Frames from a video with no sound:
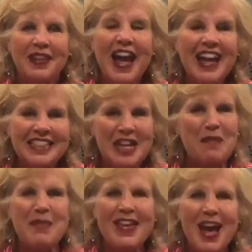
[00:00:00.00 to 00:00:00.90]
Hi,
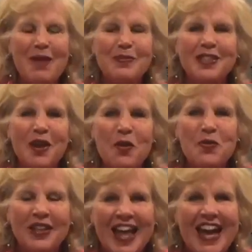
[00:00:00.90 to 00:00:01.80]
Debbie. I'm
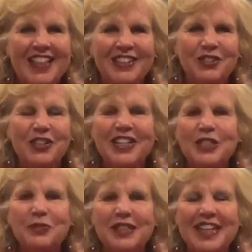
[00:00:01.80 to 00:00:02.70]
so glad that you're getting
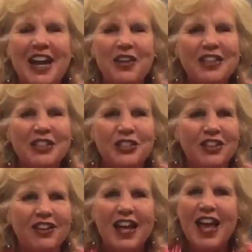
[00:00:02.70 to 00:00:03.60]
to retire this
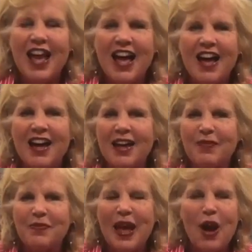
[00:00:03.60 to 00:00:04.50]
year.
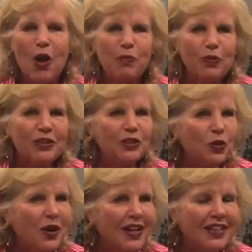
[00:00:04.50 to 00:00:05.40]
Um, I hope you
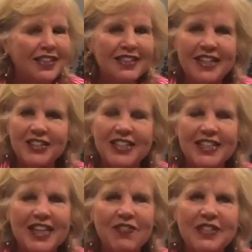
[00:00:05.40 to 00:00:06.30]
enjoy it. Adair
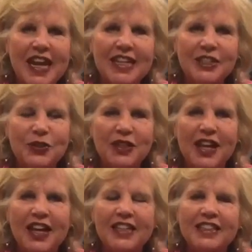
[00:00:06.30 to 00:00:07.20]
says I've taken to it
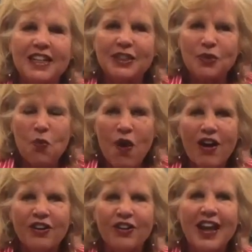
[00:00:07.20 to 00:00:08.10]
like a duck to
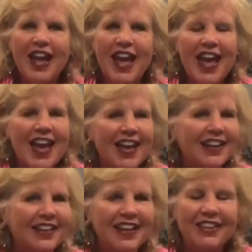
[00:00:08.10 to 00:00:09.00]
water,
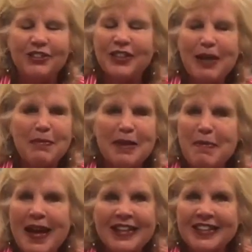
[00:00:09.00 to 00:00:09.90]
and there's not been a
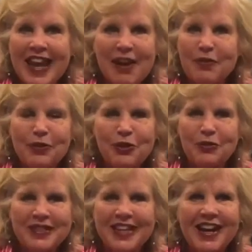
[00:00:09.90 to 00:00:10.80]
bad day when
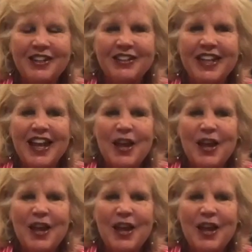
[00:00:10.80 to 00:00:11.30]
you're retired.